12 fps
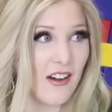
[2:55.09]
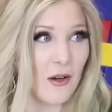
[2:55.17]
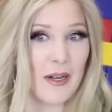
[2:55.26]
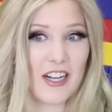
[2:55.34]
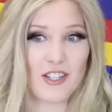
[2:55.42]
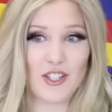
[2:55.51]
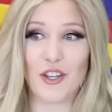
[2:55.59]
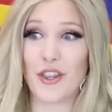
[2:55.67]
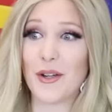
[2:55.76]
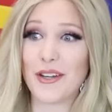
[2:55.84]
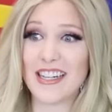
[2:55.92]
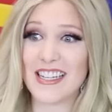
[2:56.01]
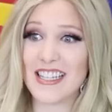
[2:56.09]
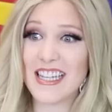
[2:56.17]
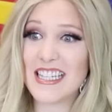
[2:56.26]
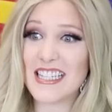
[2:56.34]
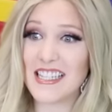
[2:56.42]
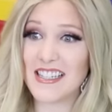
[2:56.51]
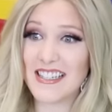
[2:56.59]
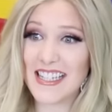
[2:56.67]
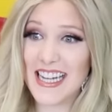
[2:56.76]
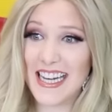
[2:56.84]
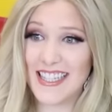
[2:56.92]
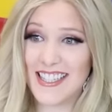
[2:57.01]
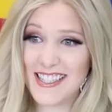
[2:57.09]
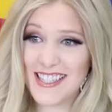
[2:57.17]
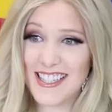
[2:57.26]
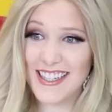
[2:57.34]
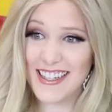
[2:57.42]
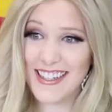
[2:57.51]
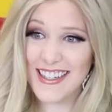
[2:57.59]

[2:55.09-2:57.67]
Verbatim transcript: Oh my gosh, I thought you were gonna say he's deceased.